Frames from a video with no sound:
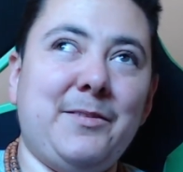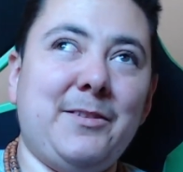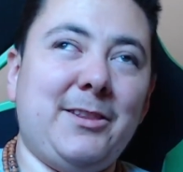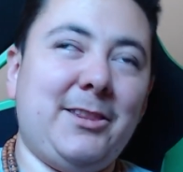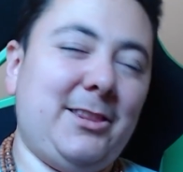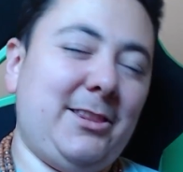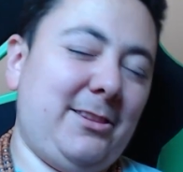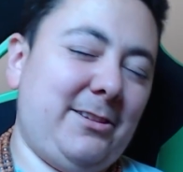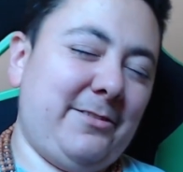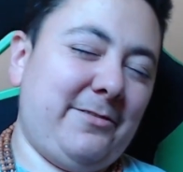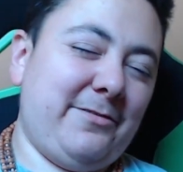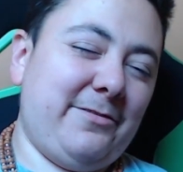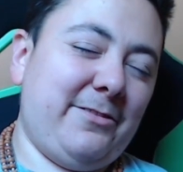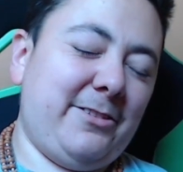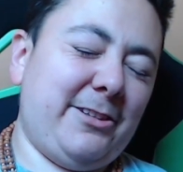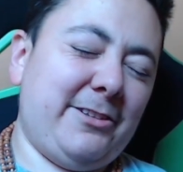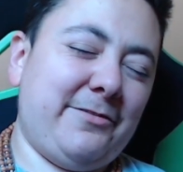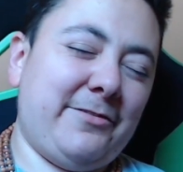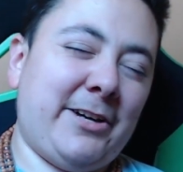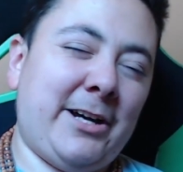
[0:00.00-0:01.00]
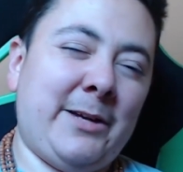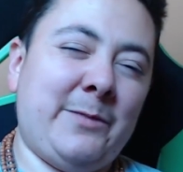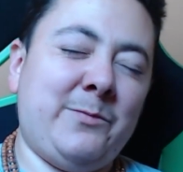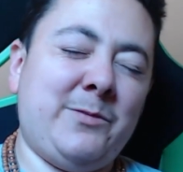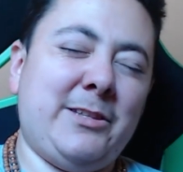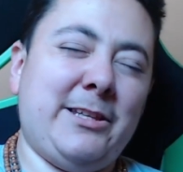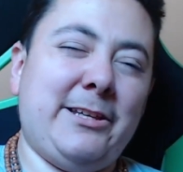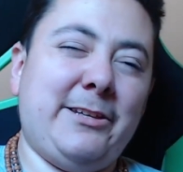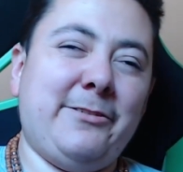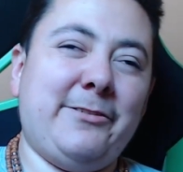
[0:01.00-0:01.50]
the
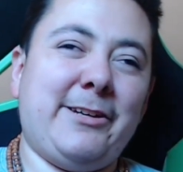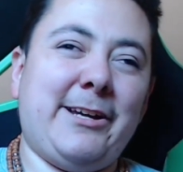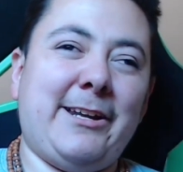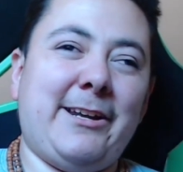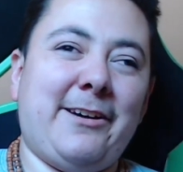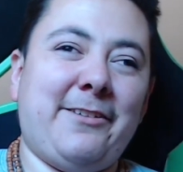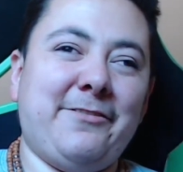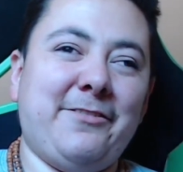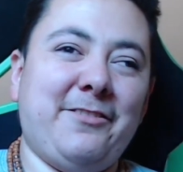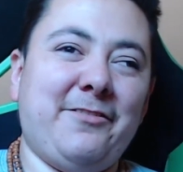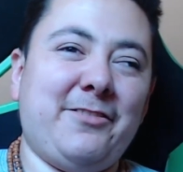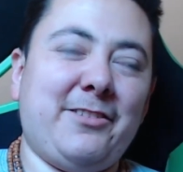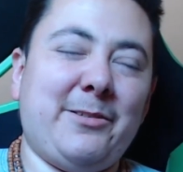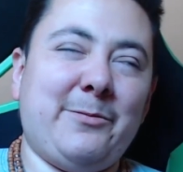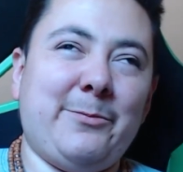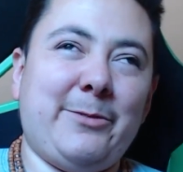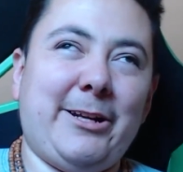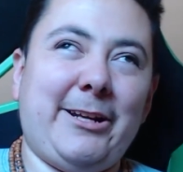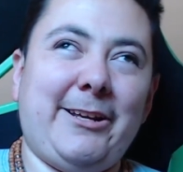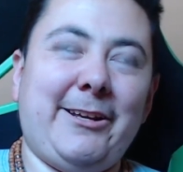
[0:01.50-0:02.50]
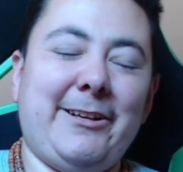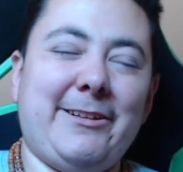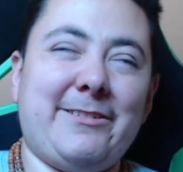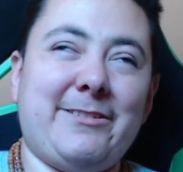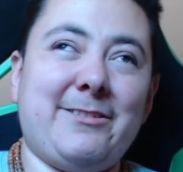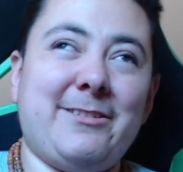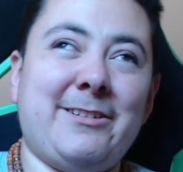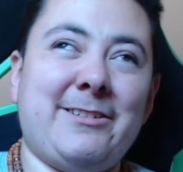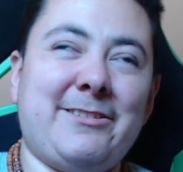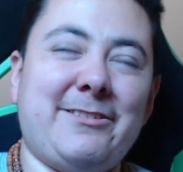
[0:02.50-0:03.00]
vibes that you get off of somebody.
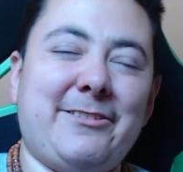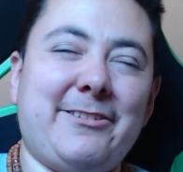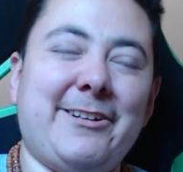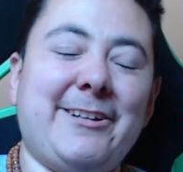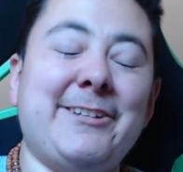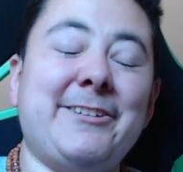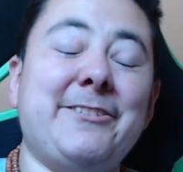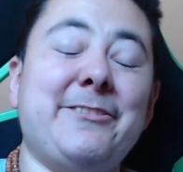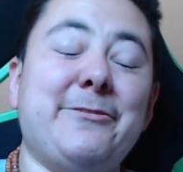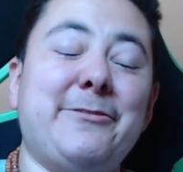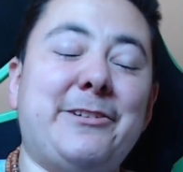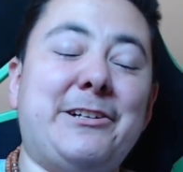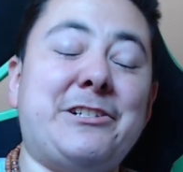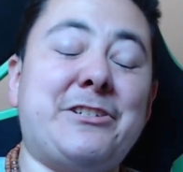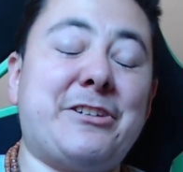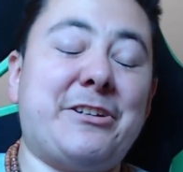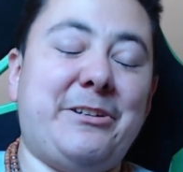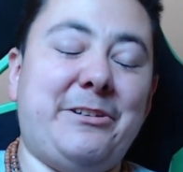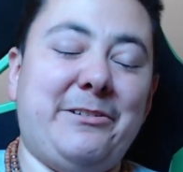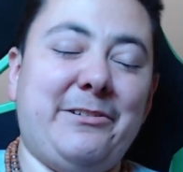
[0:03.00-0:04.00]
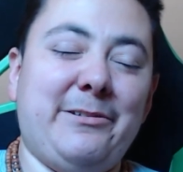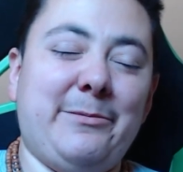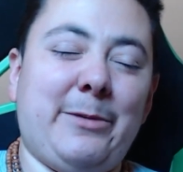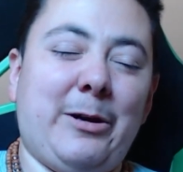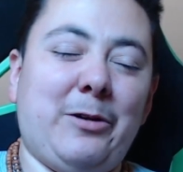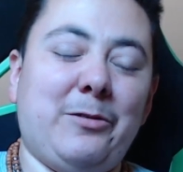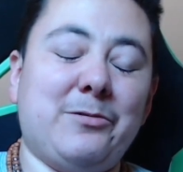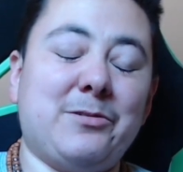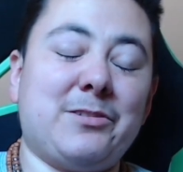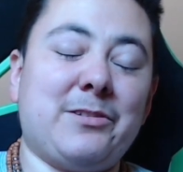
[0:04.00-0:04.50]
It's your intuition
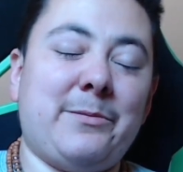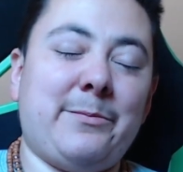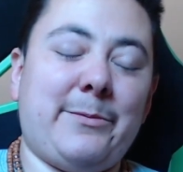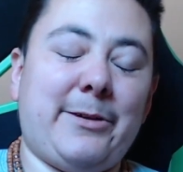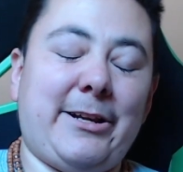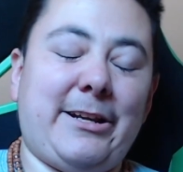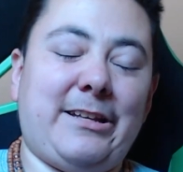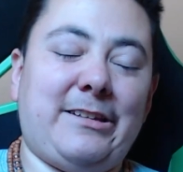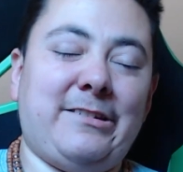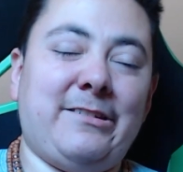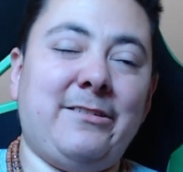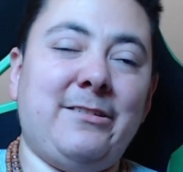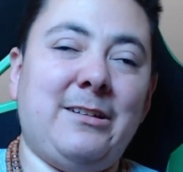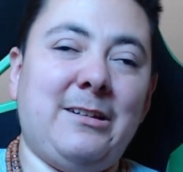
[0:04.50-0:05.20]
about somebody,